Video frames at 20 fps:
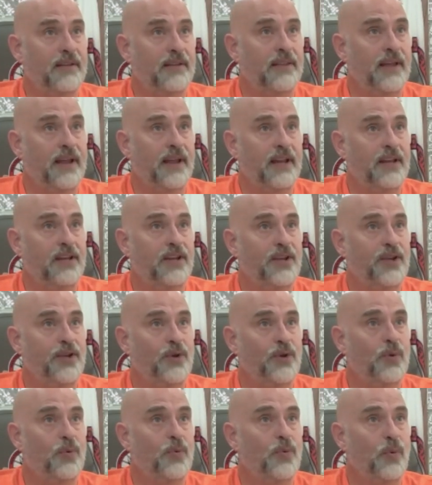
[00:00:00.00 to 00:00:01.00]
then
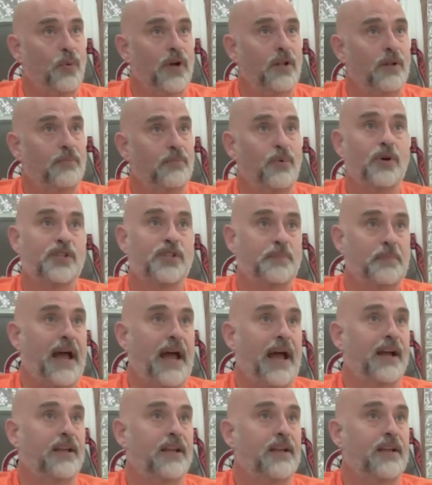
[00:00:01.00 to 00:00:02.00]
you will push
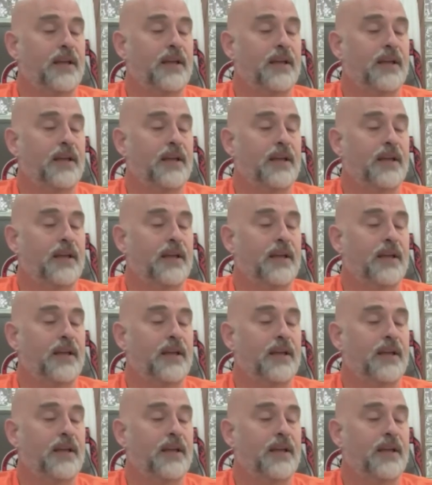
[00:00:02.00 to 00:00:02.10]
back.